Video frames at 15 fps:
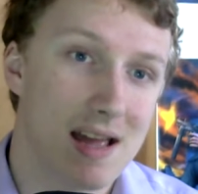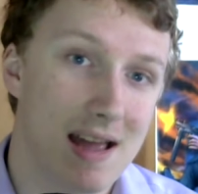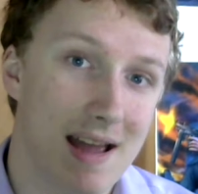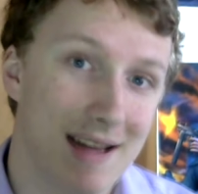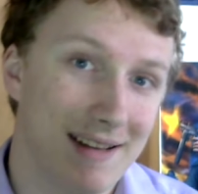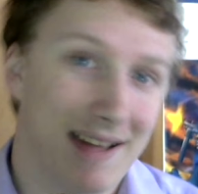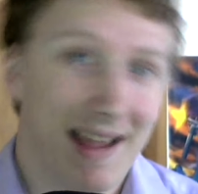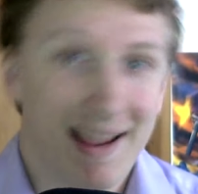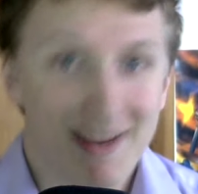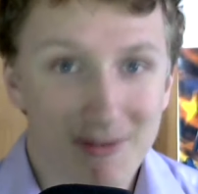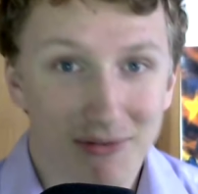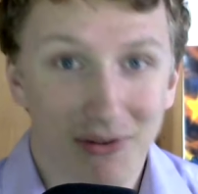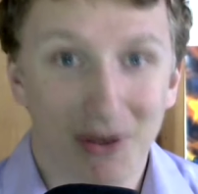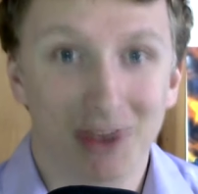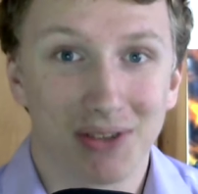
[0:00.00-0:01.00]
and how
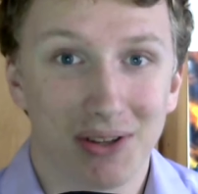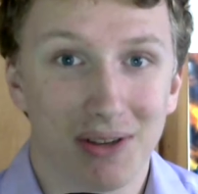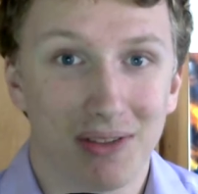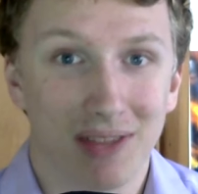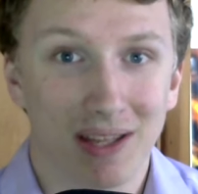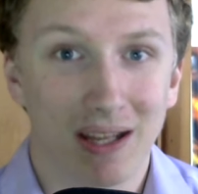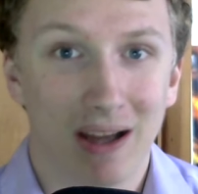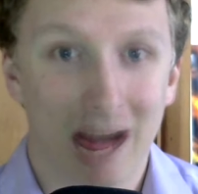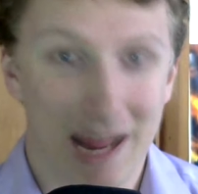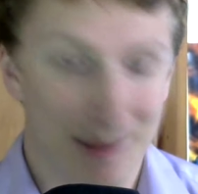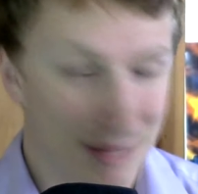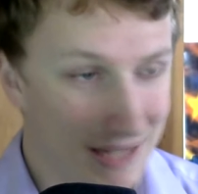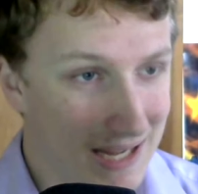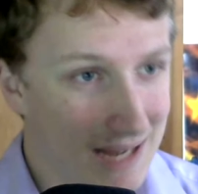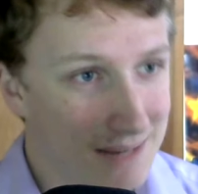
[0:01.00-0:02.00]
wrong do you think I am?
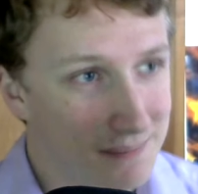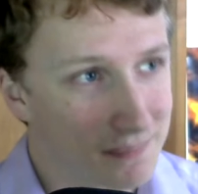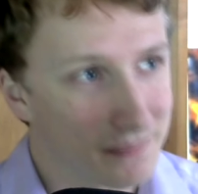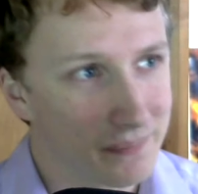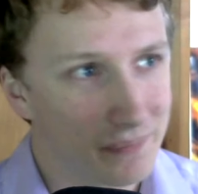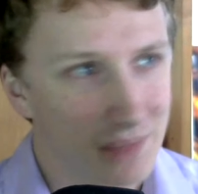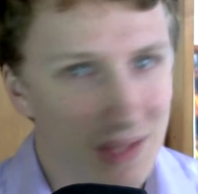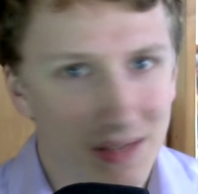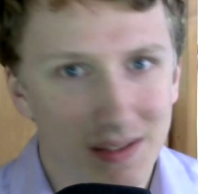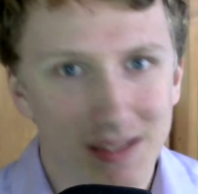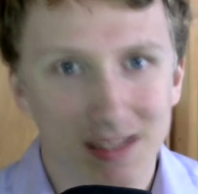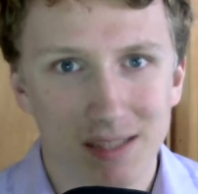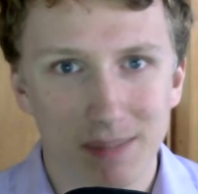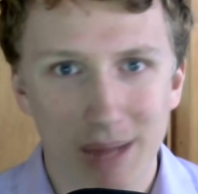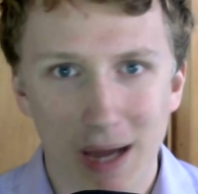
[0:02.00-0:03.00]
Again, this
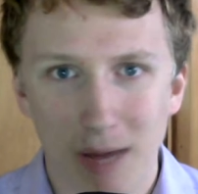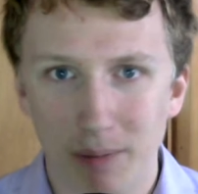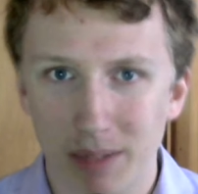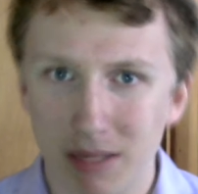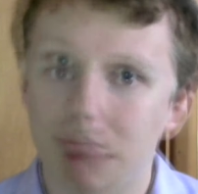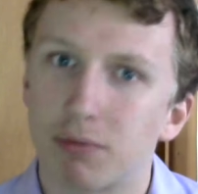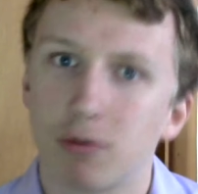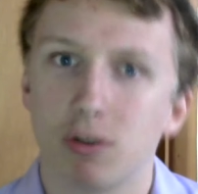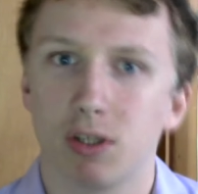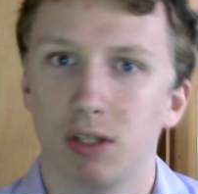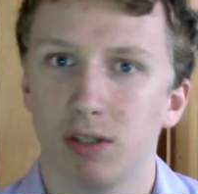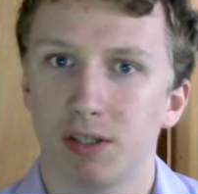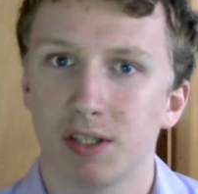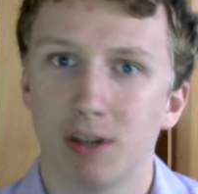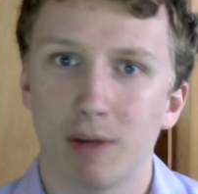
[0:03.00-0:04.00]
is about being brutally
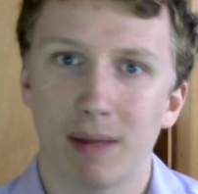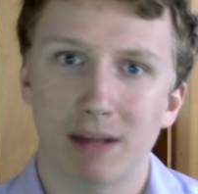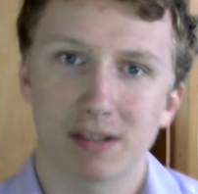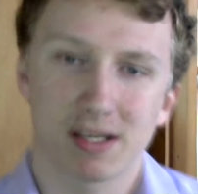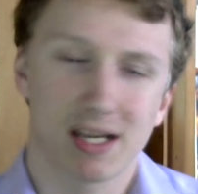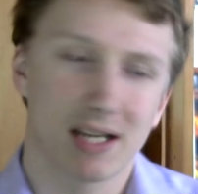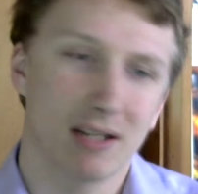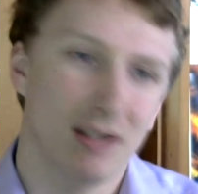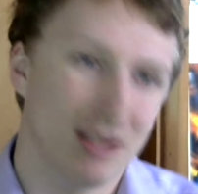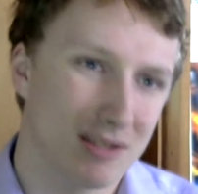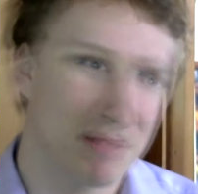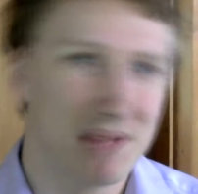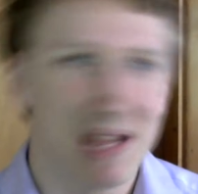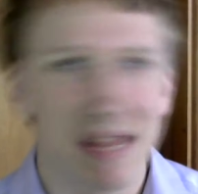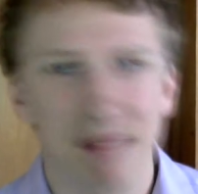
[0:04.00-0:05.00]
honest. It's not about saying, you know,
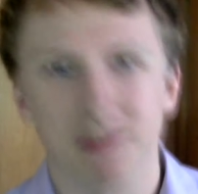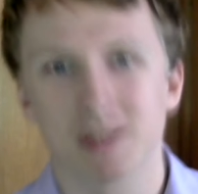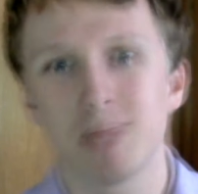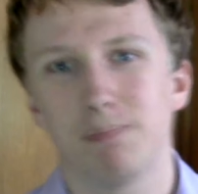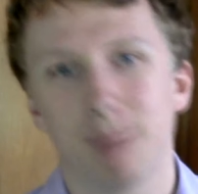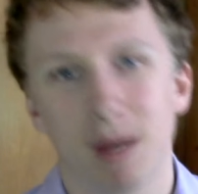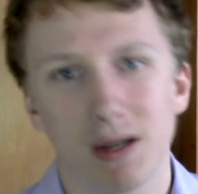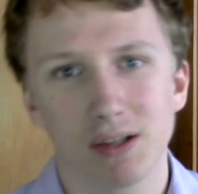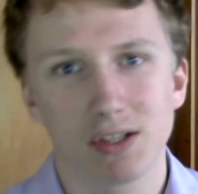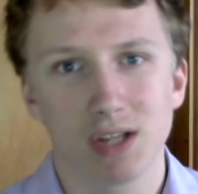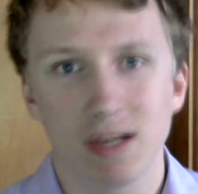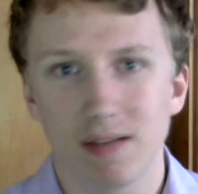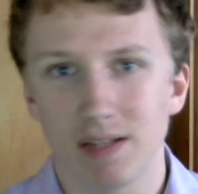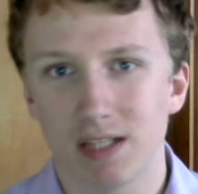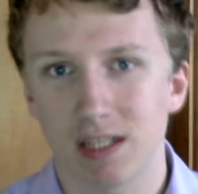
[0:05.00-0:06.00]
ifs and buts.
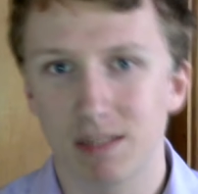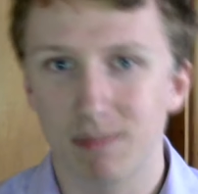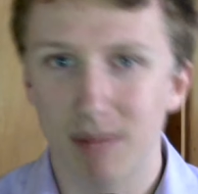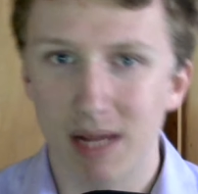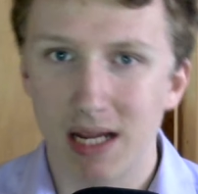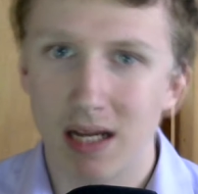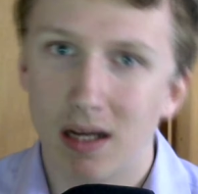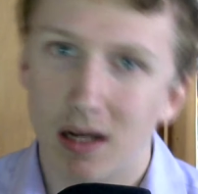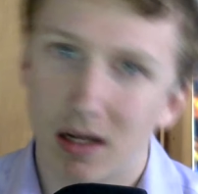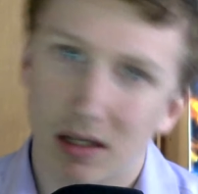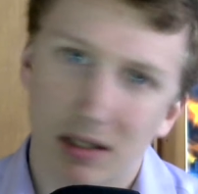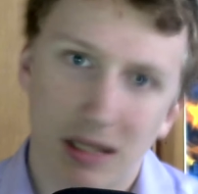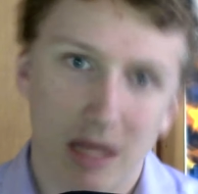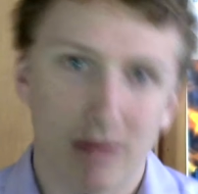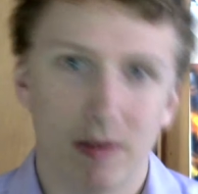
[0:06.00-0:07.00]
This is me
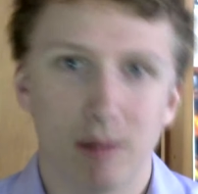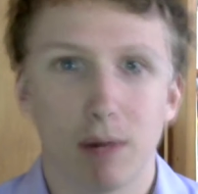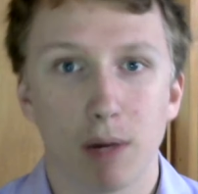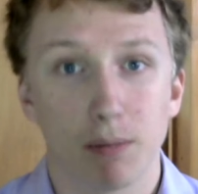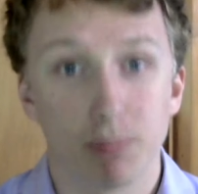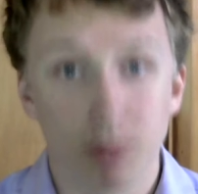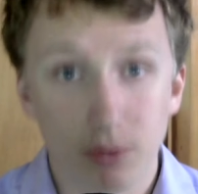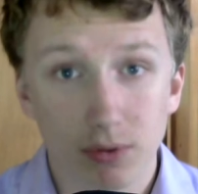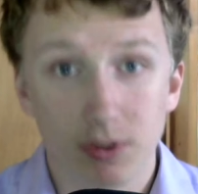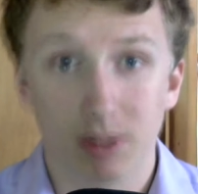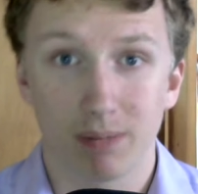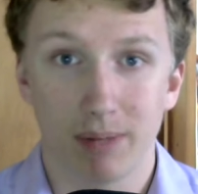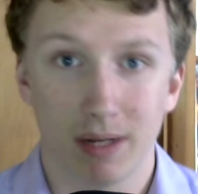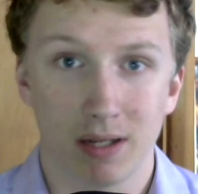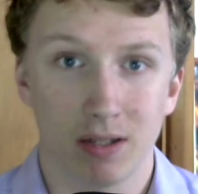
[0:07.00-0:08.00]
giving my brutal
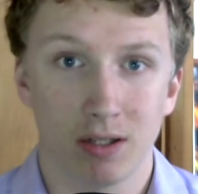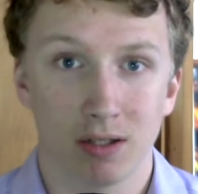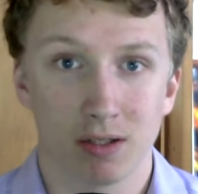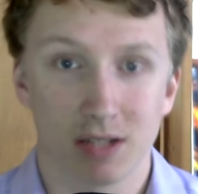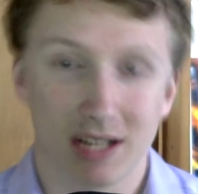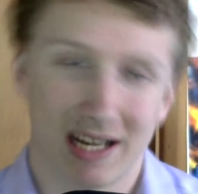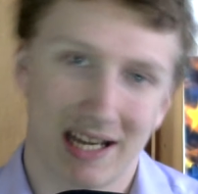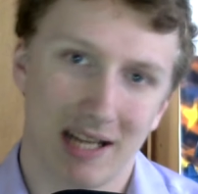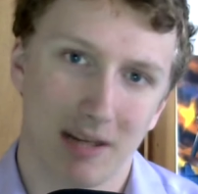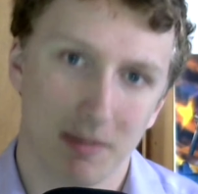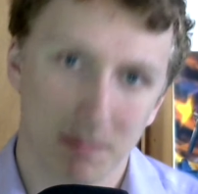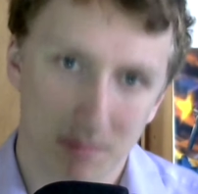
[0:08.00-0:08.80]
opinion and saying